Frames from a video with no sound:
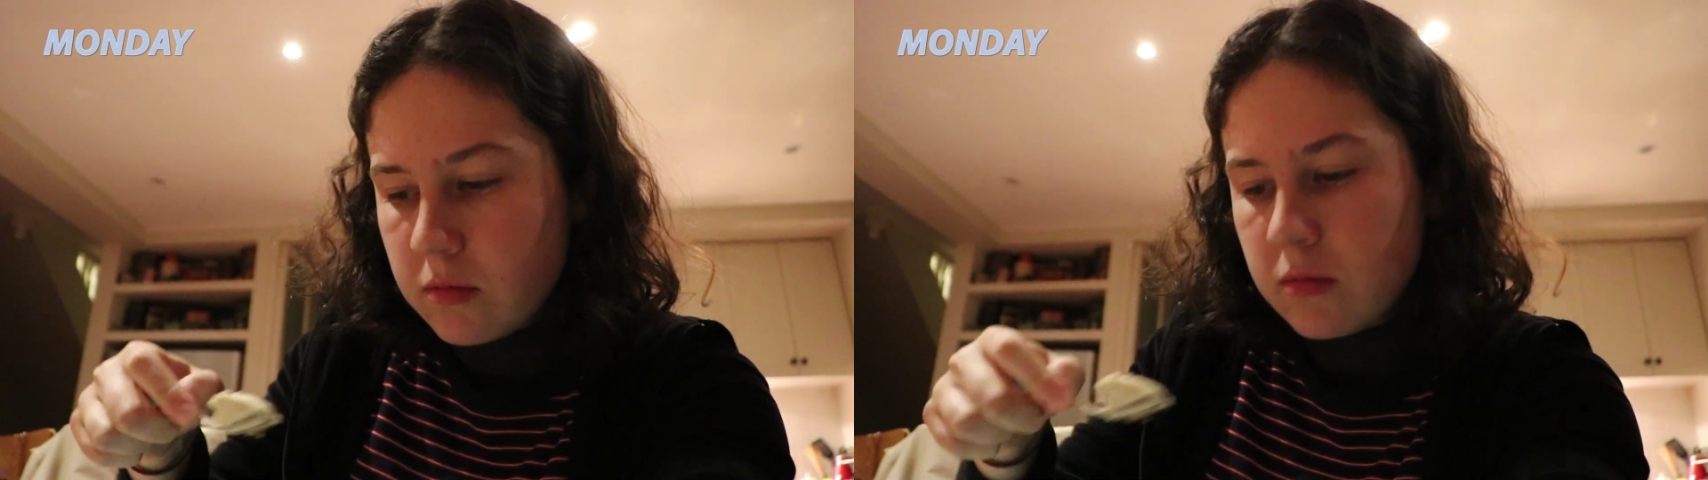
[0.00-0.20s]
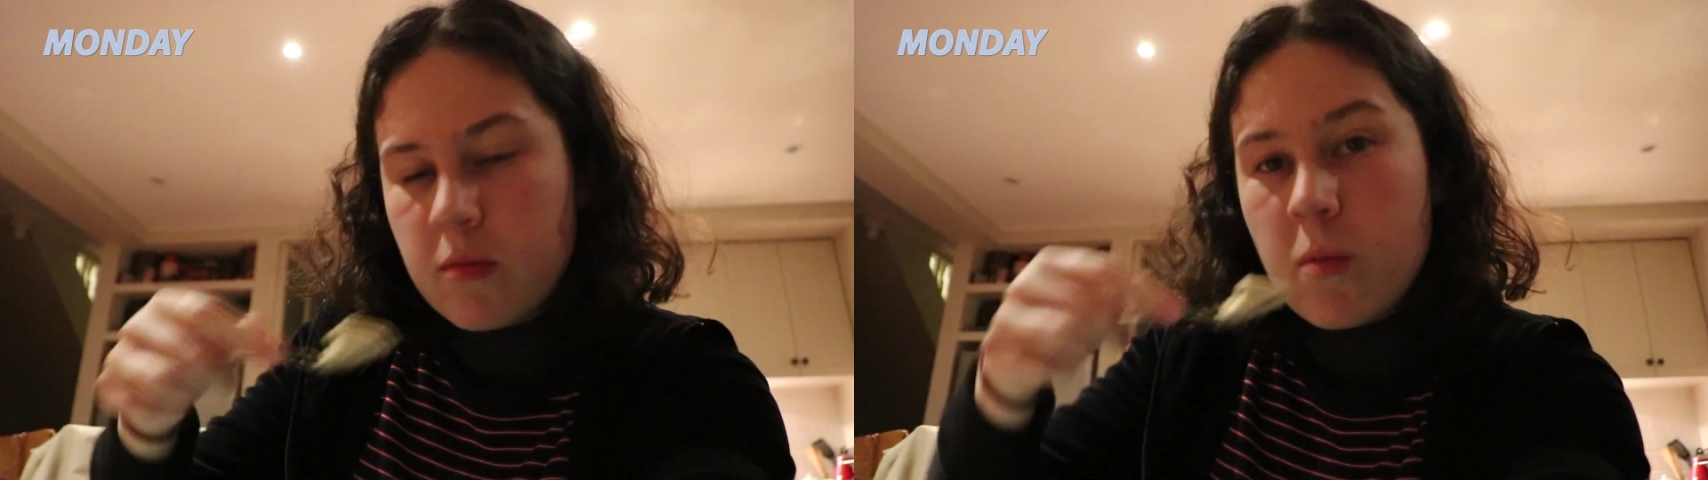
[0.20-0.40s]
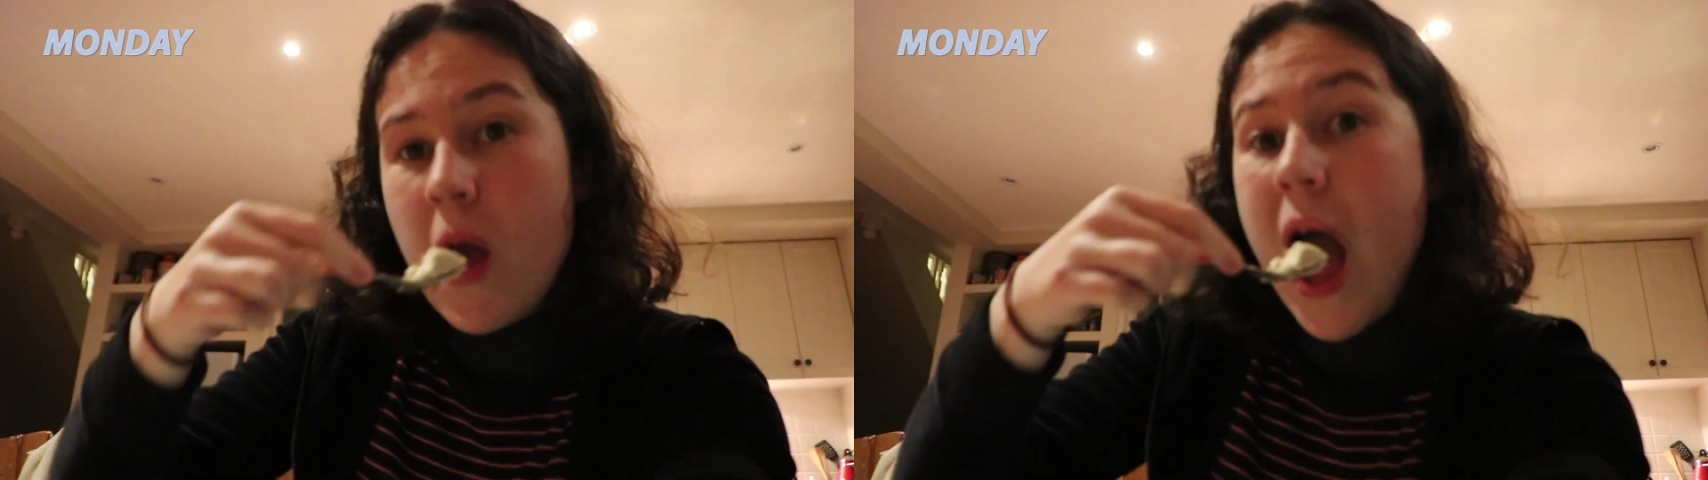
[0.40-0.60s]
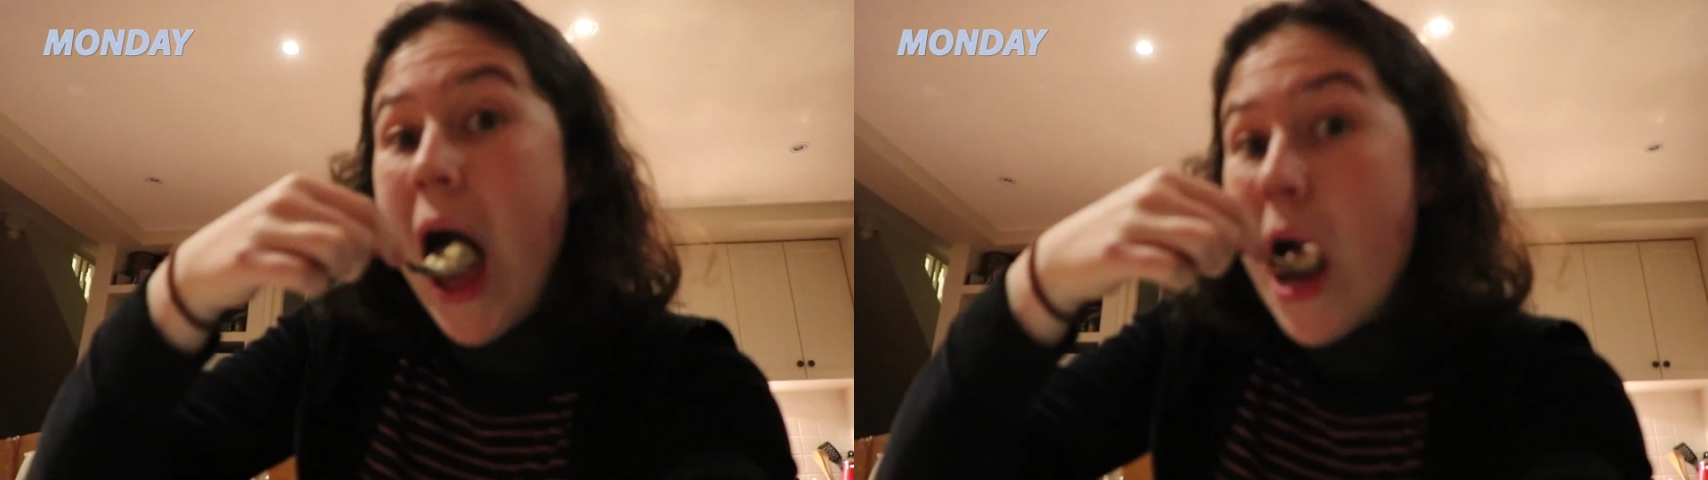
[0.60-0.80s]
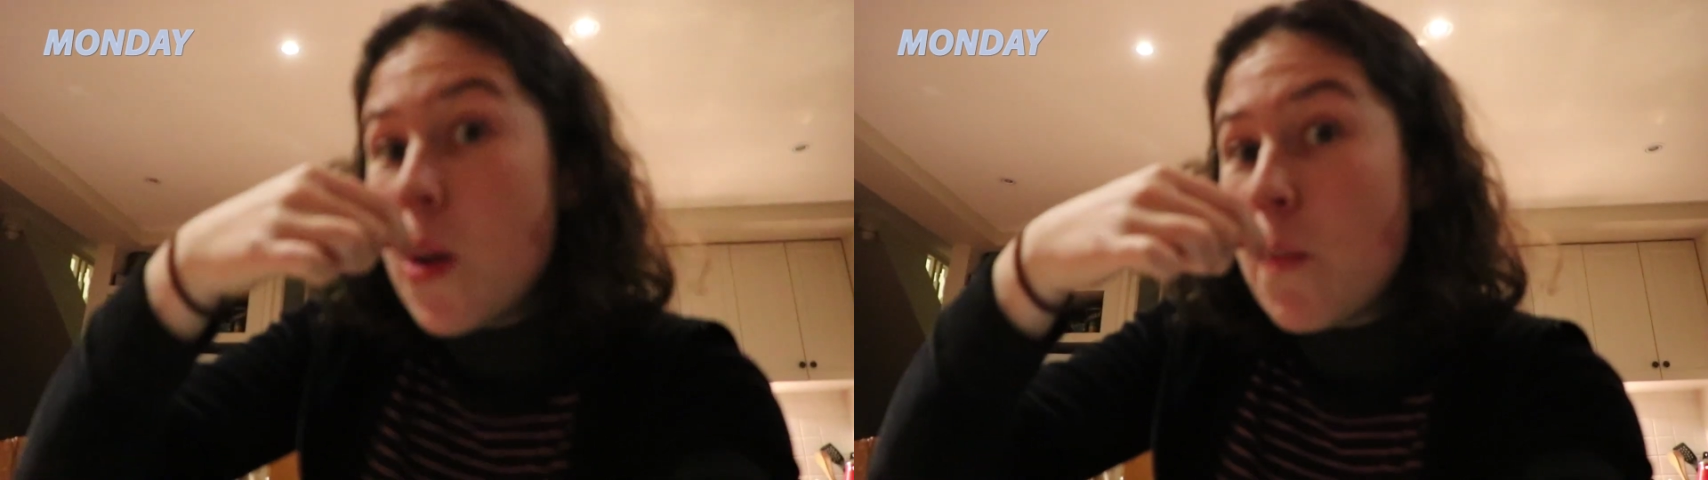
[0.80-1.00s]

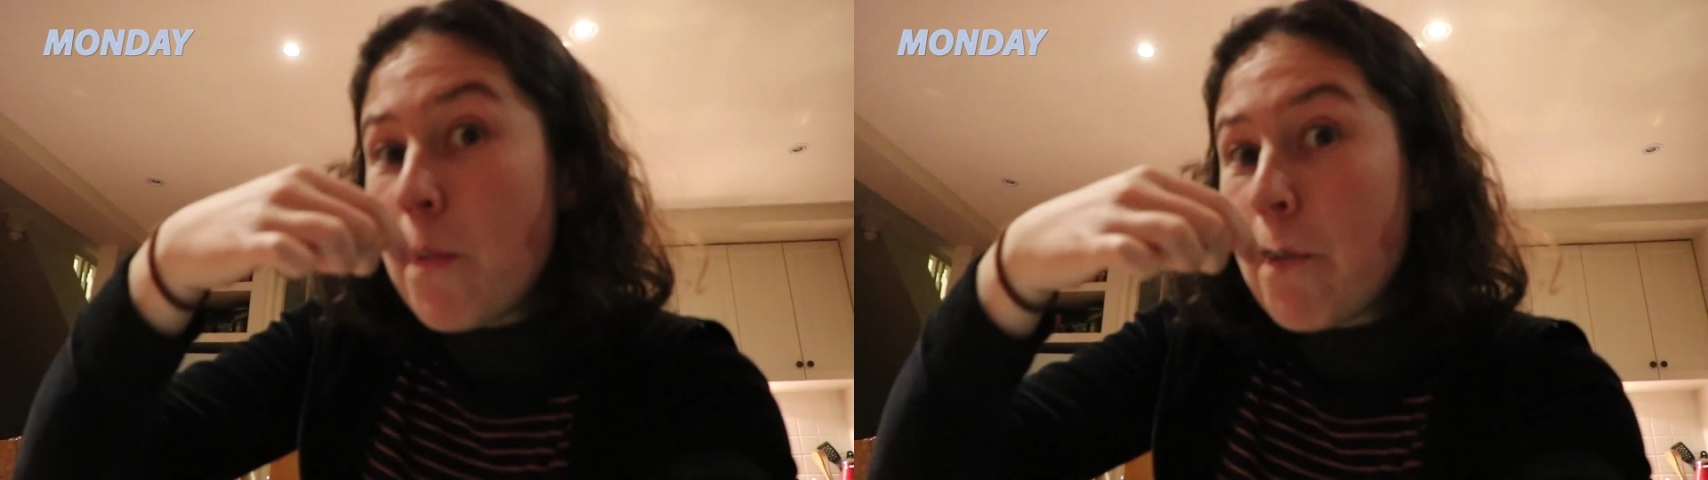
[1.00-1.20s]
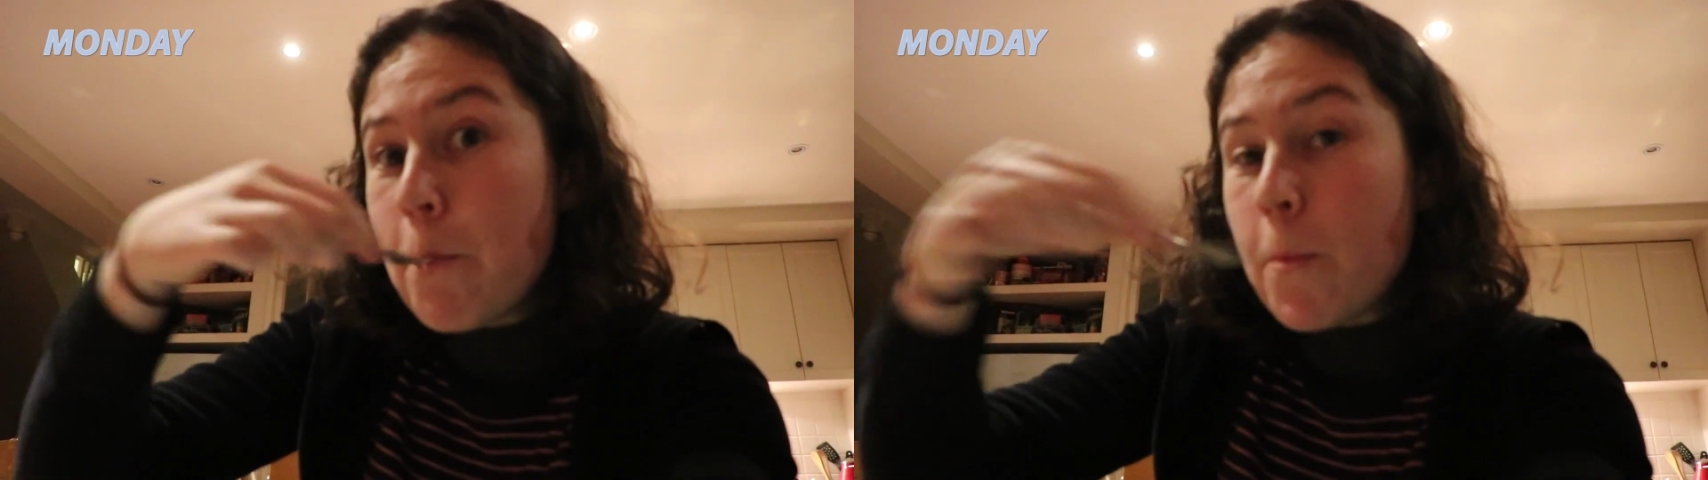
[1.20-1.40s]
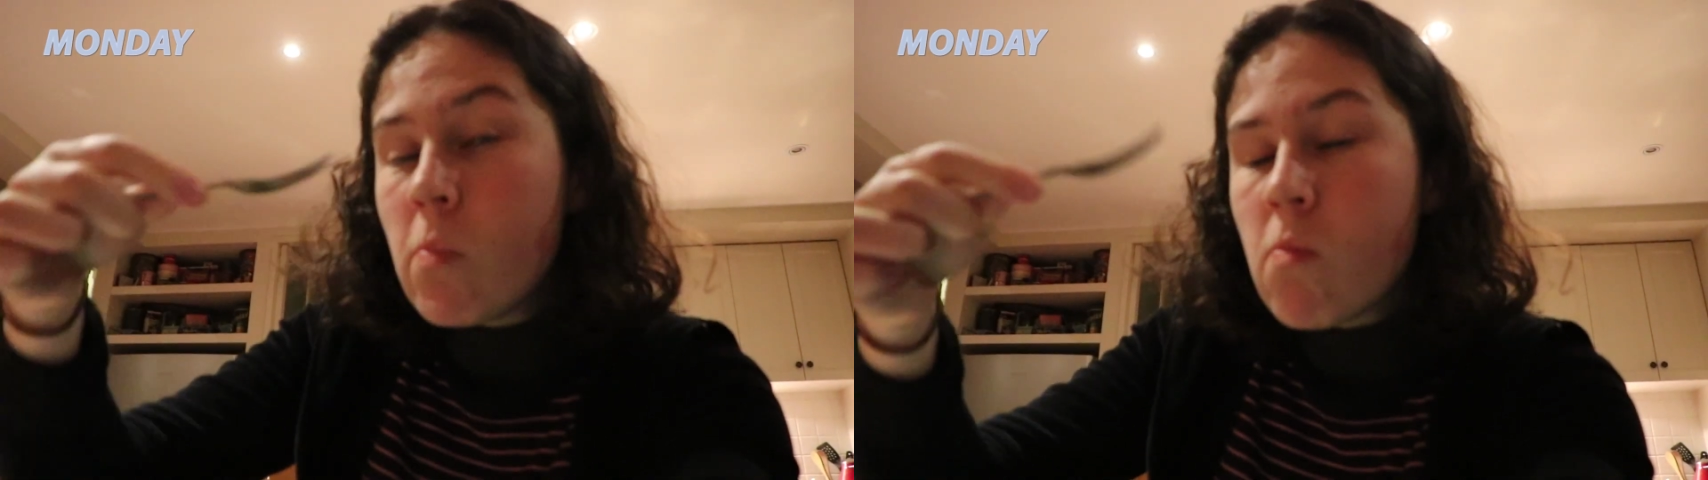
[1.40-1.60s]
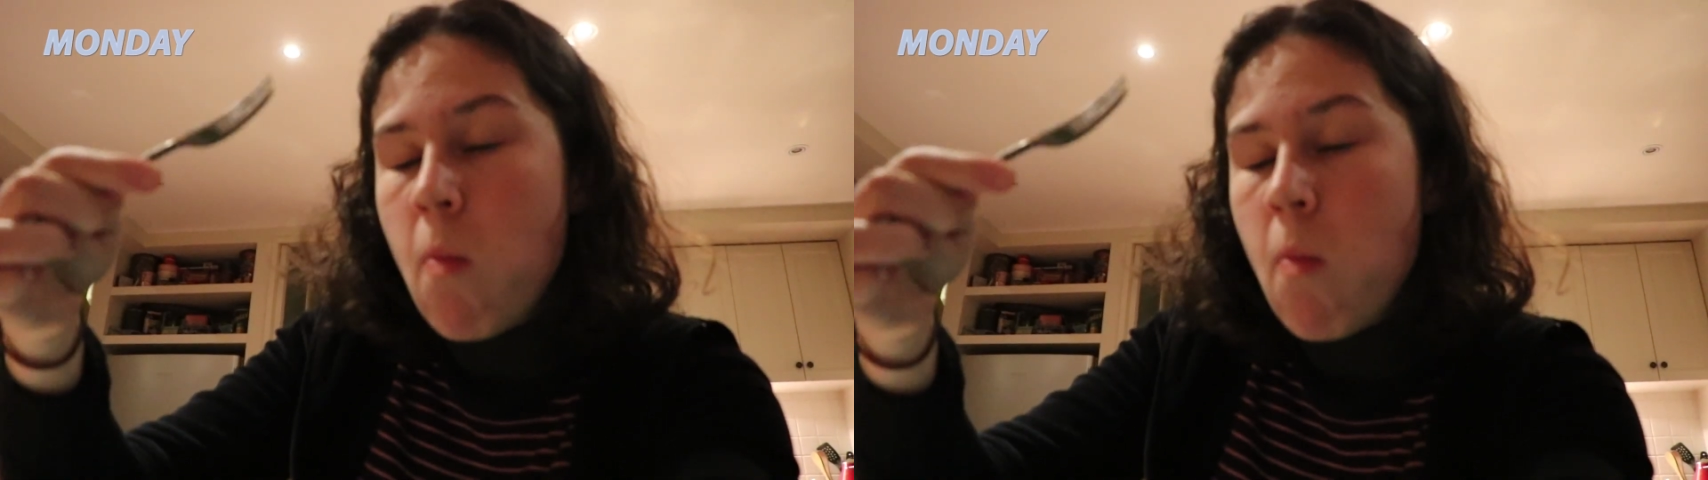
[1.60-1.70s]
decadent win.